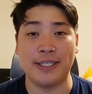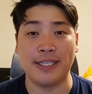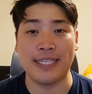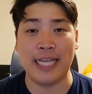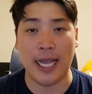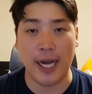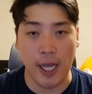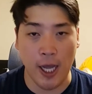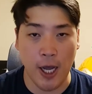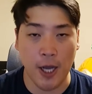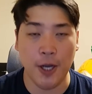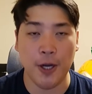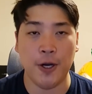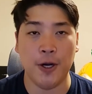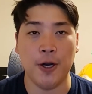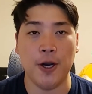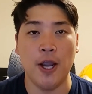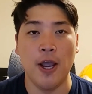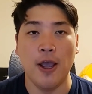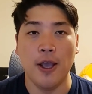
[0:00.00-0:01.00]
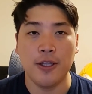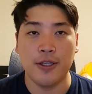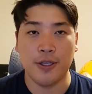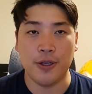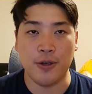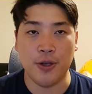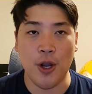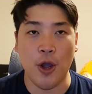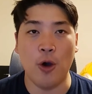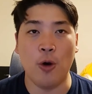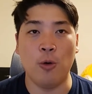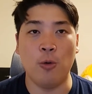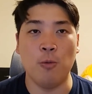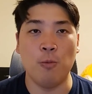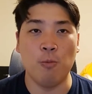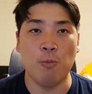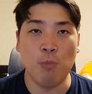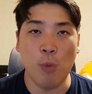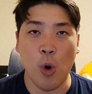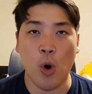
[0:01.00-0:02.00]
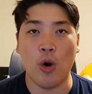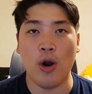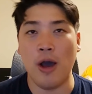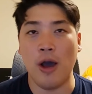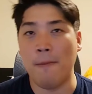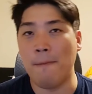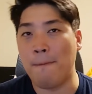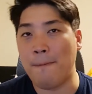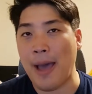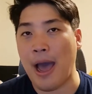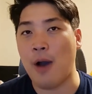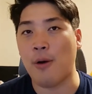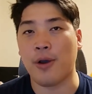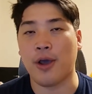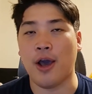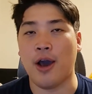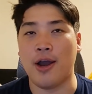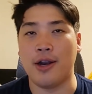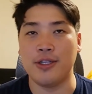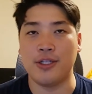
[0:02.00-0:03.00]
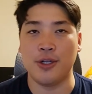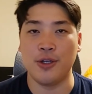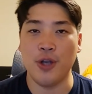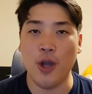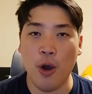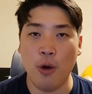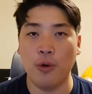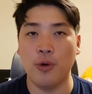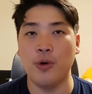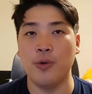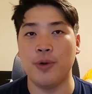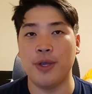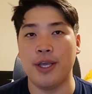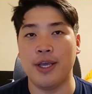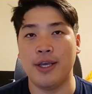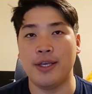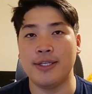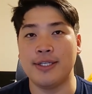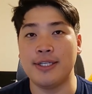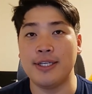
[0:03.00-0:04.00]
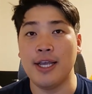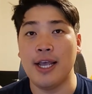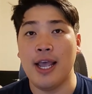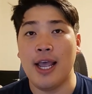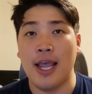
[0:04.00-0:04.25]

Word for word: is that hunger to know more about God and to know who He is.